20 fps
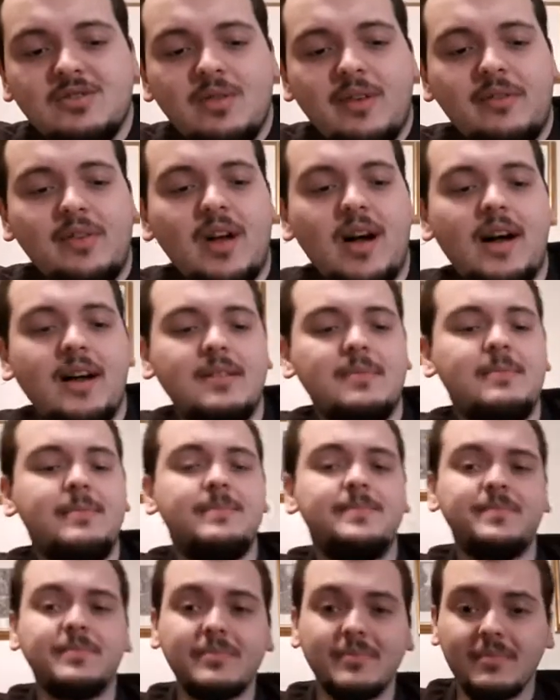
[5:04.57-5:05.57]
you have gotten.
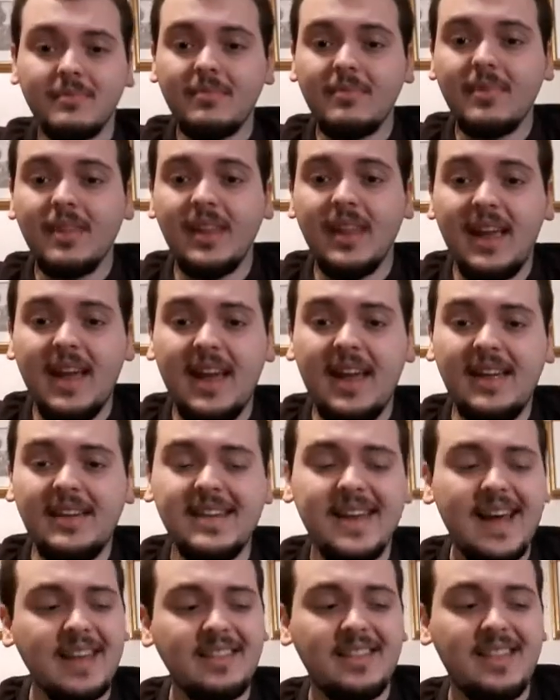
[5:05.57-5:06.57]

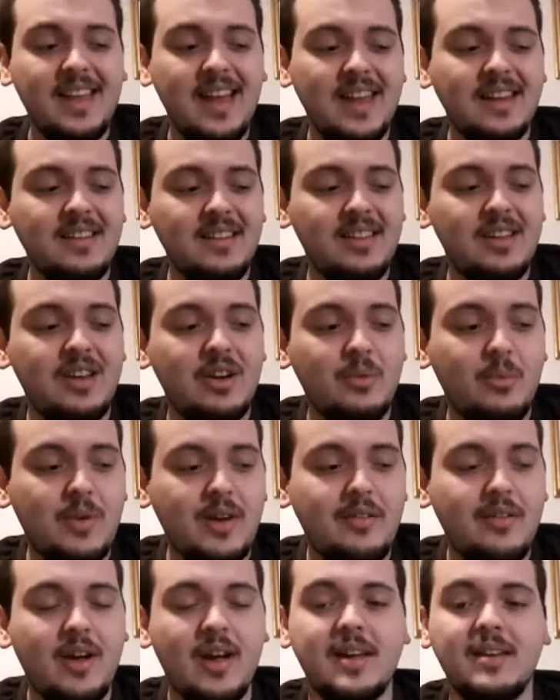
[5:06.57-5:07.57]
And at the end of the year,
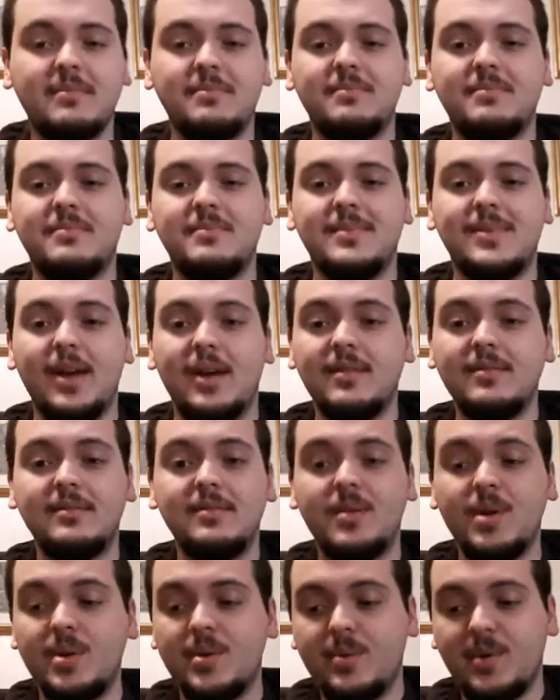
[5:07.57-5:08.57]
whenever I
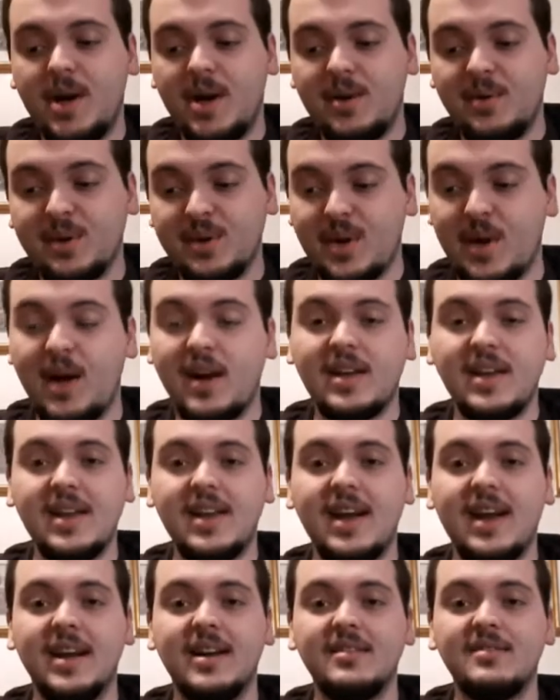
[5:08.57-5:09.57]
done uh, with hockey
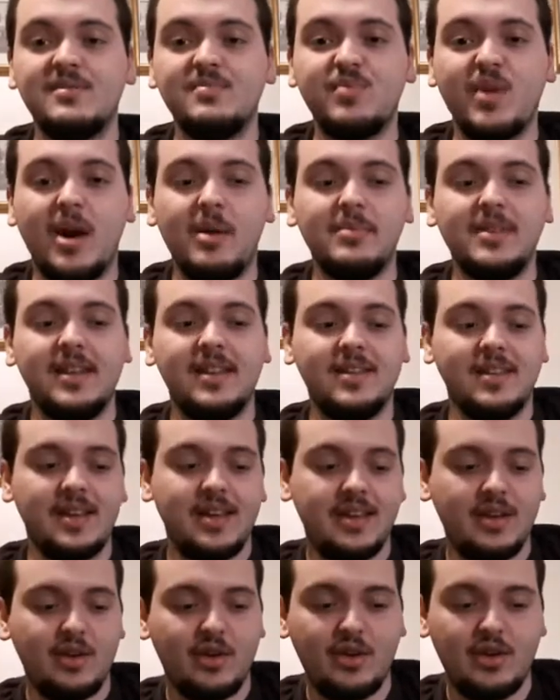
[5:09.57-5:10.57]
cards, probably in
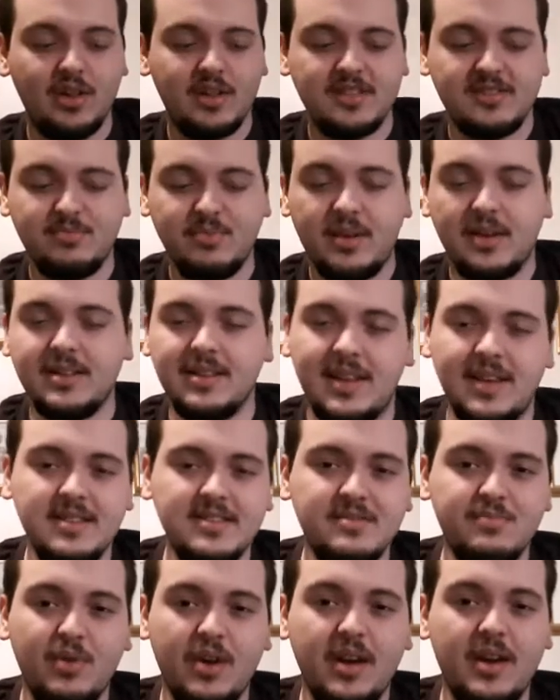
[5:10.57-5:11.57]
the early spring, late
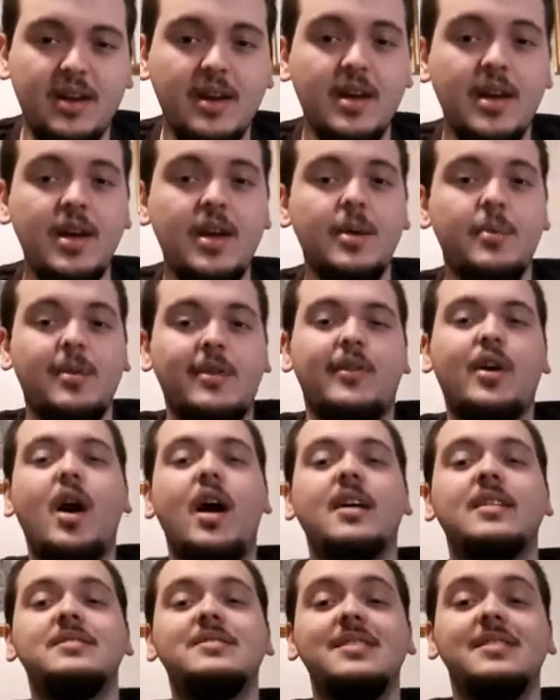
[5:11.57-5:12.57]
spring, whenever
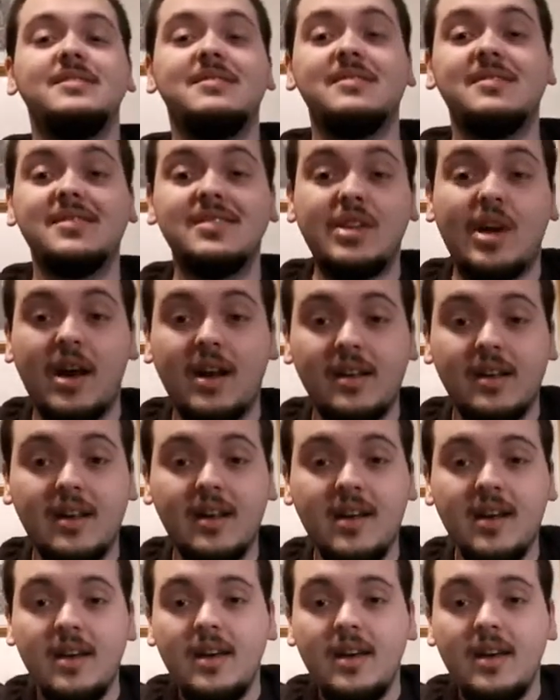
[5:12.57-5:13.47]
hockey season's done,